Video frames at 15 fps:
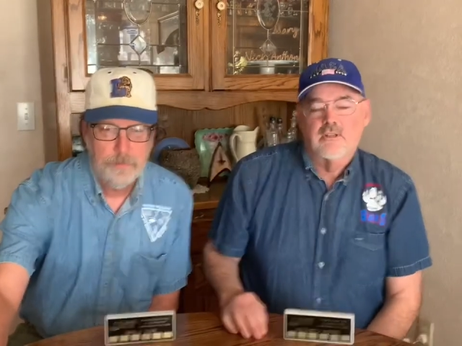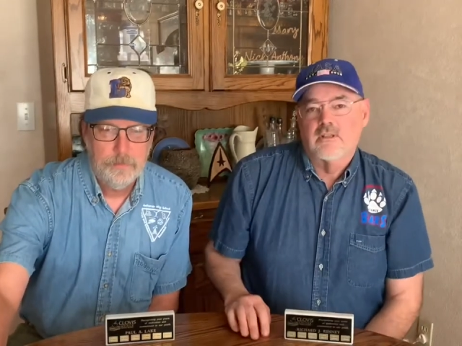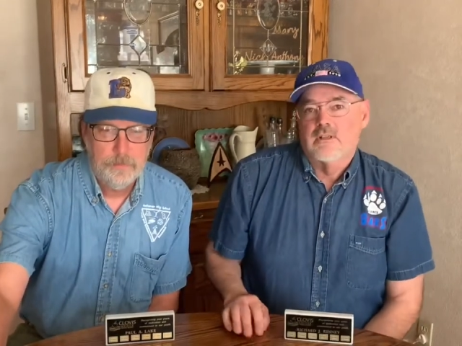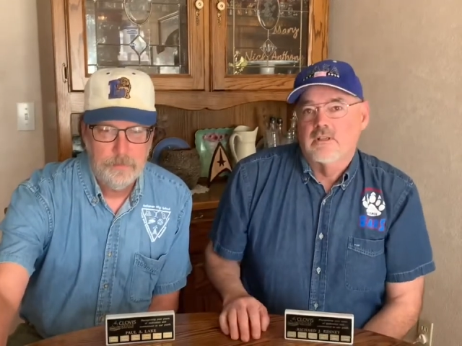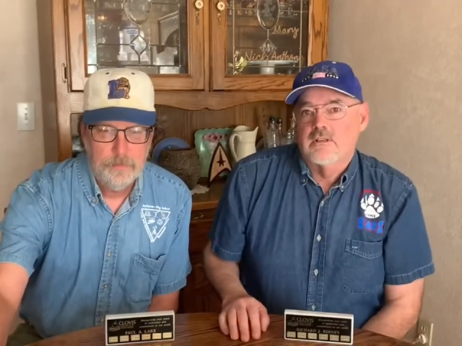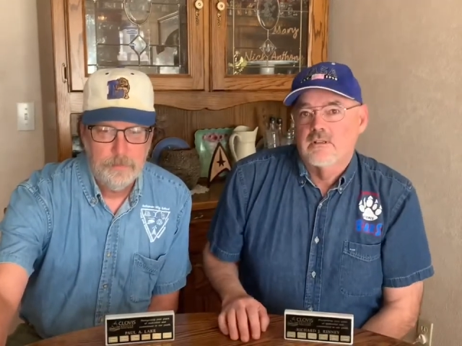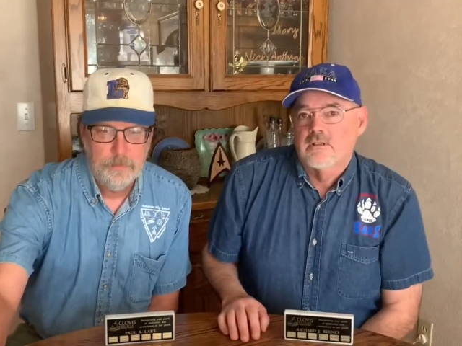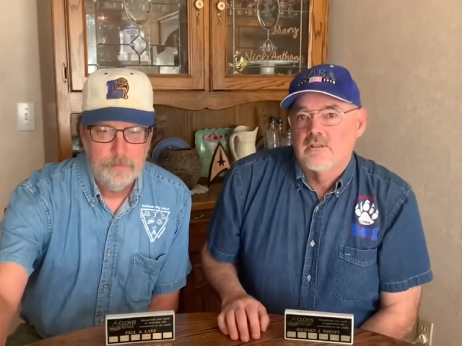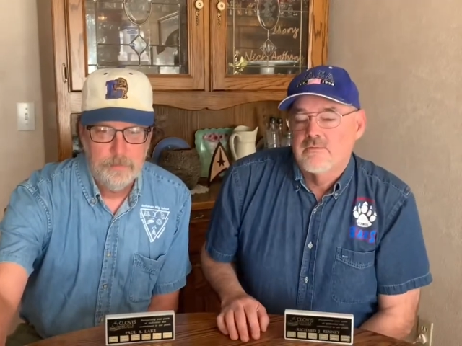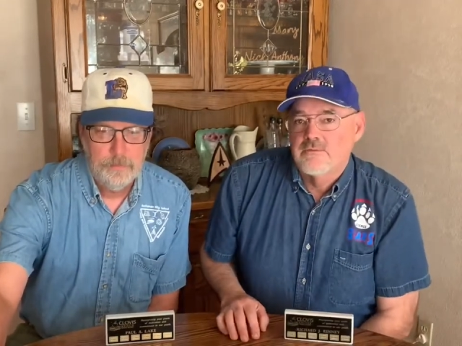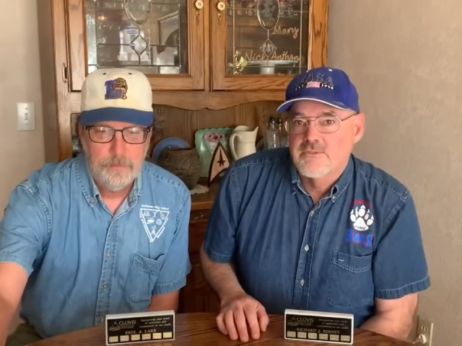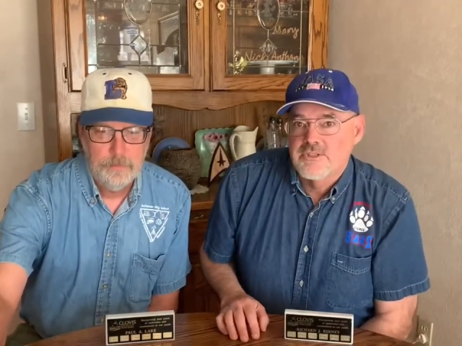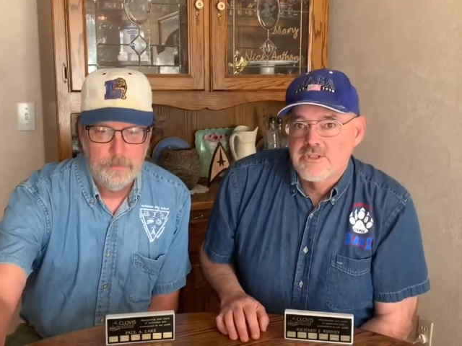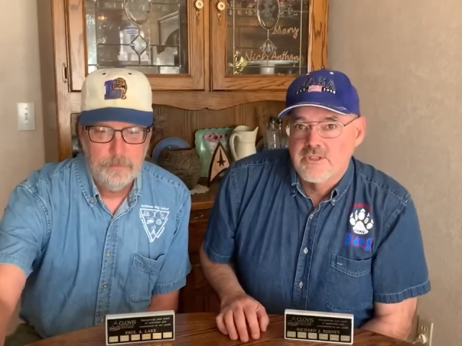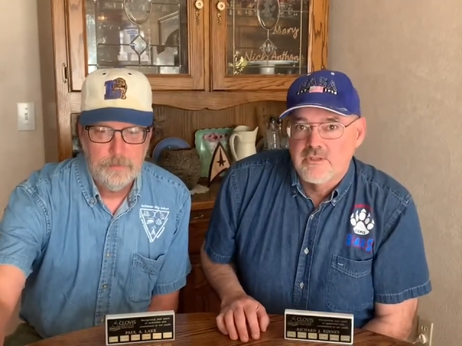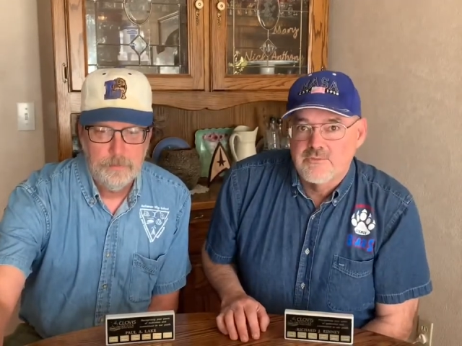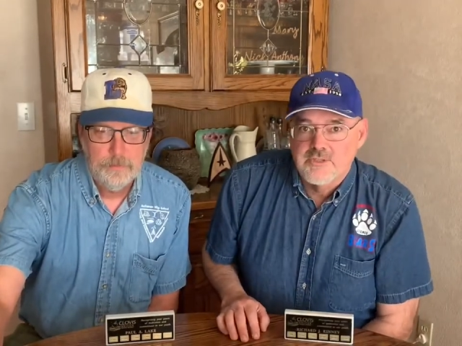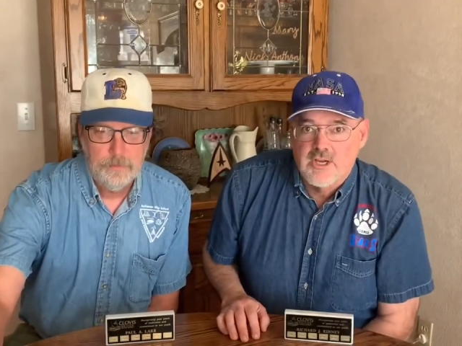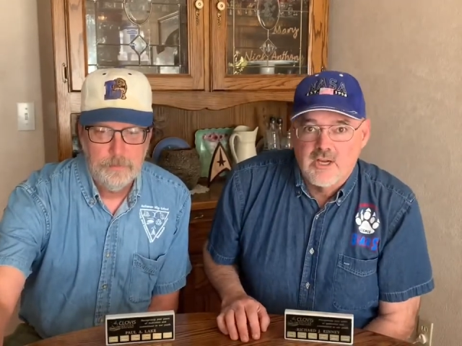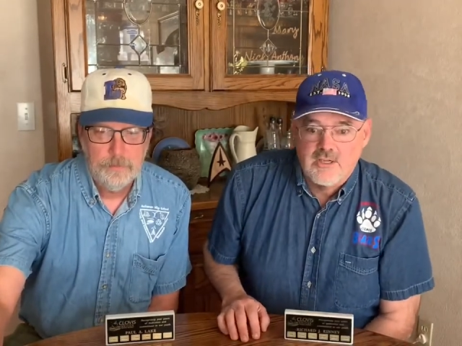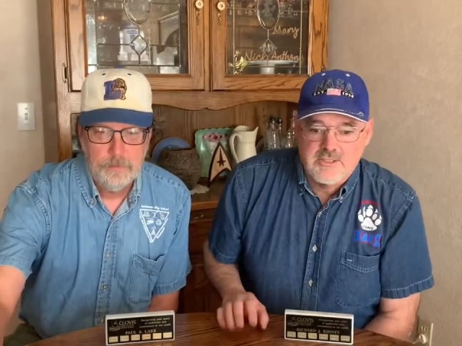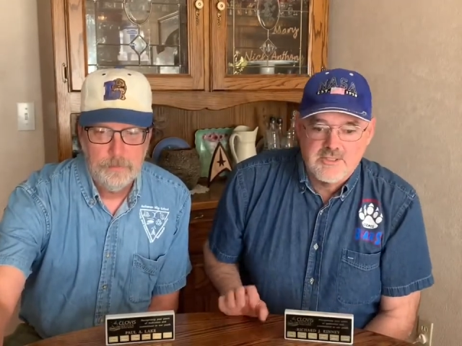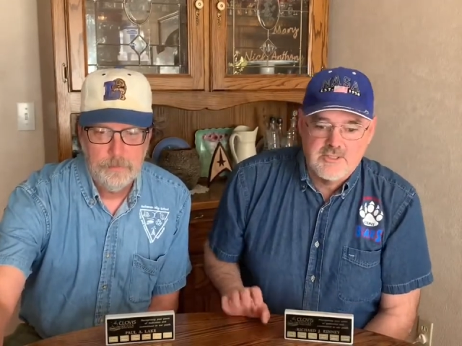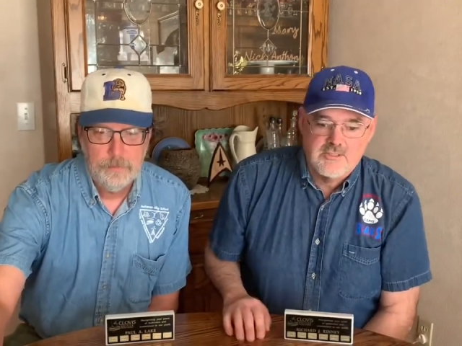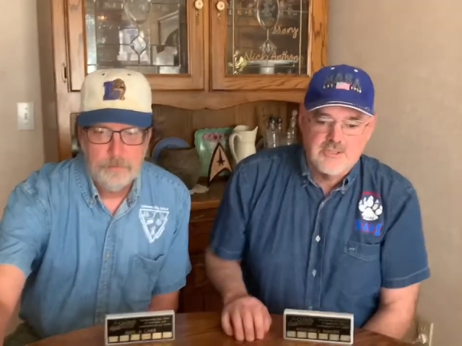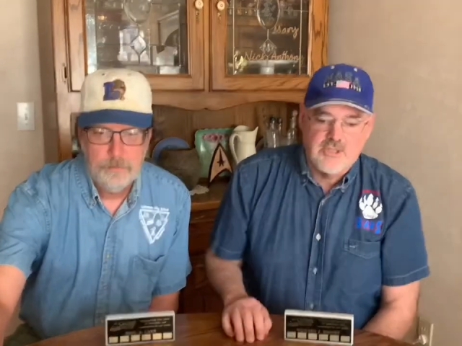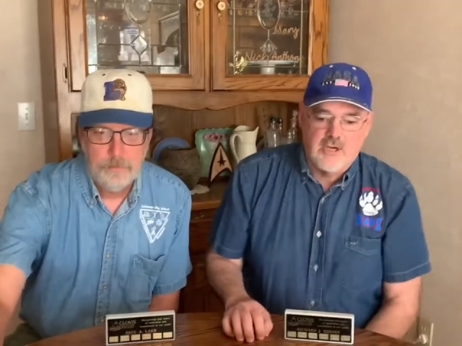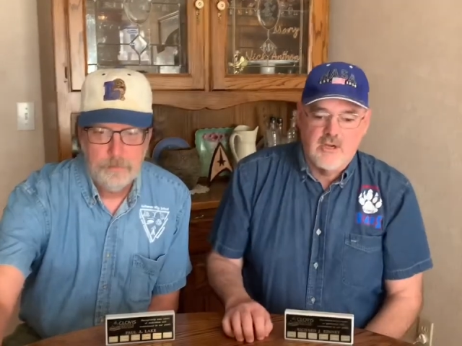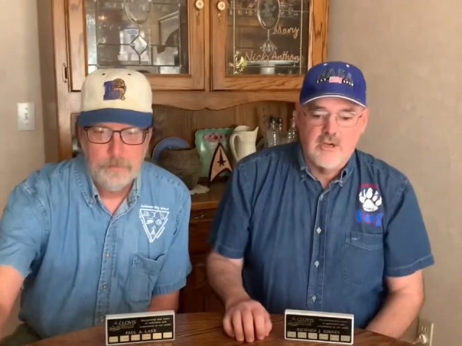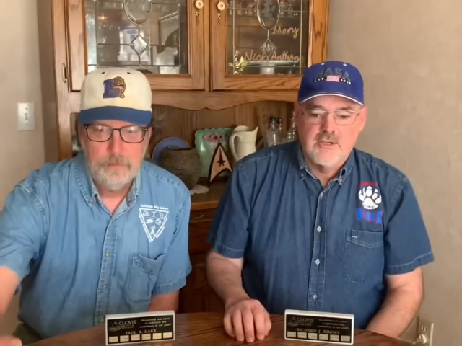Speaker 1: the vision of Doc's
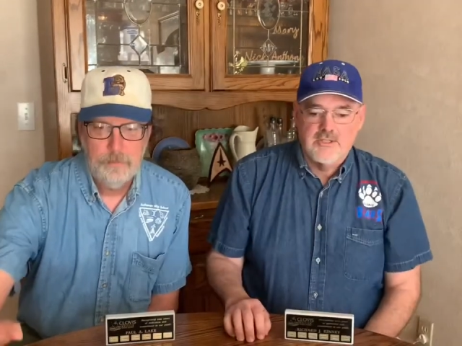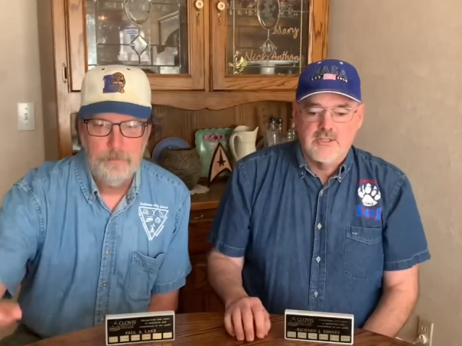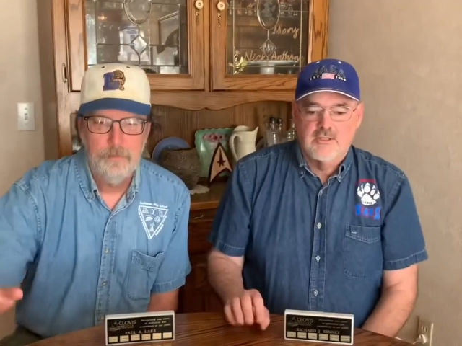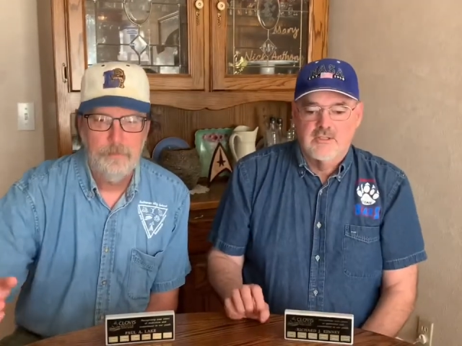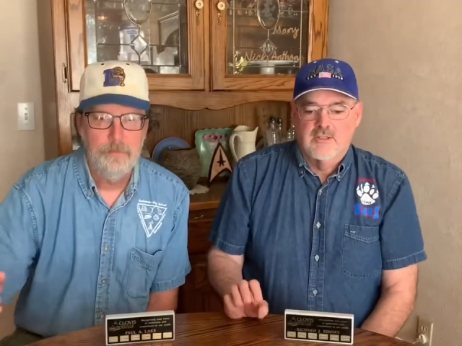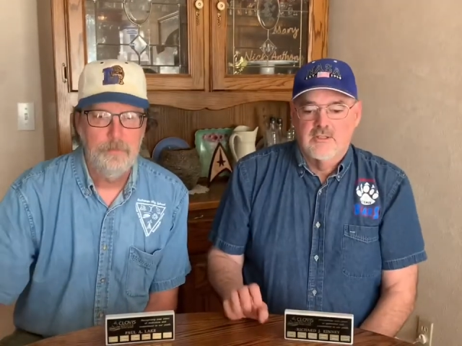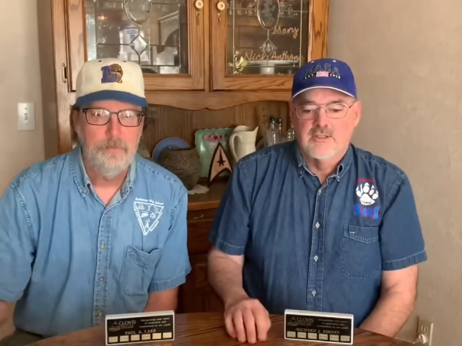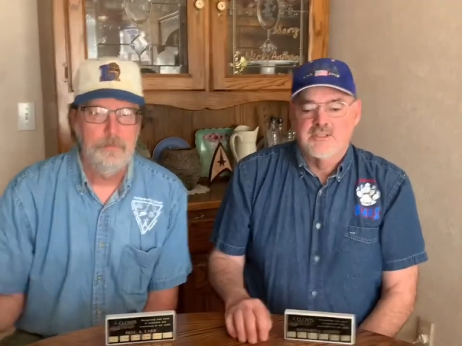charge, the